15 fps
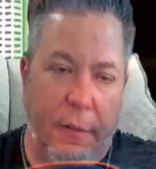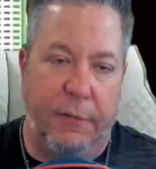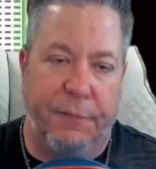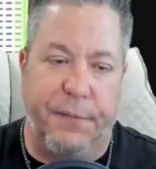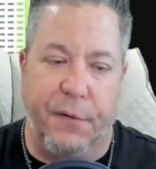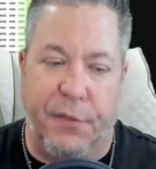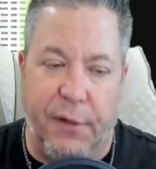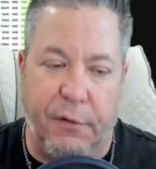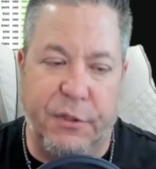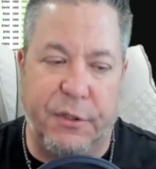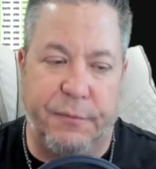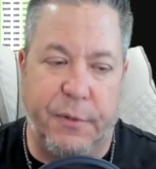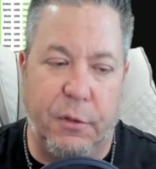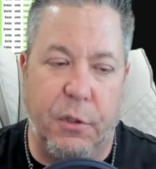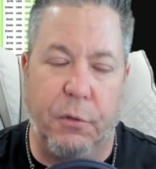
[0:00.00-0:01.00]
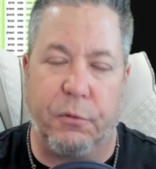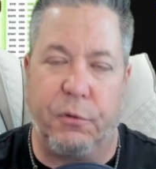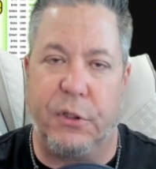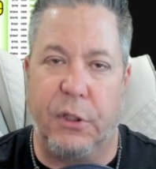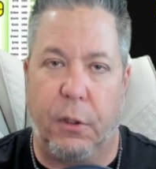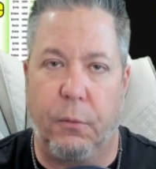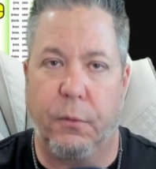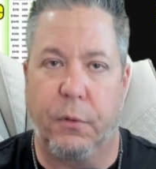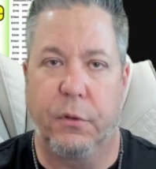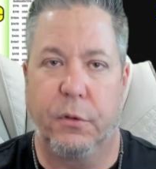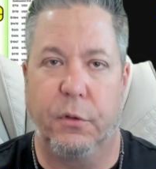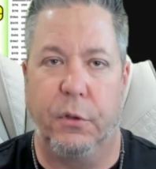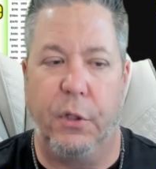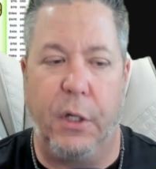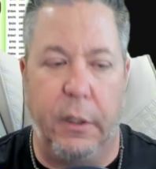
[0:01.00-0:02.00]
For those of you who don't
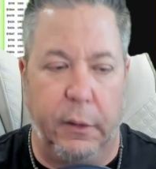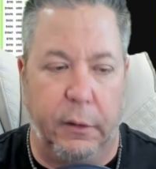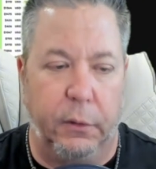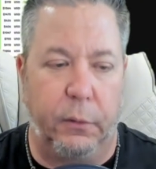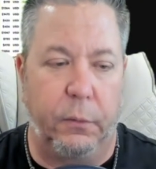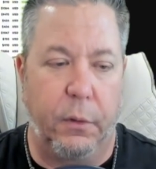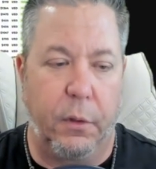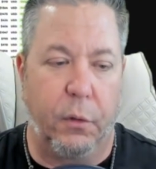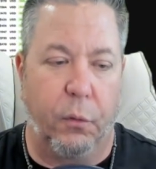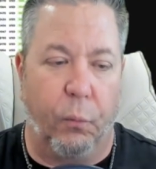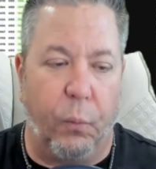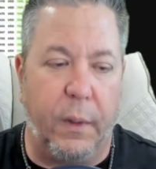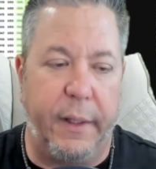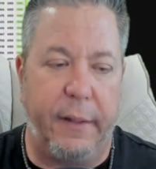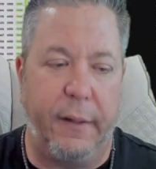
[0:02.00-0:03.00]
know what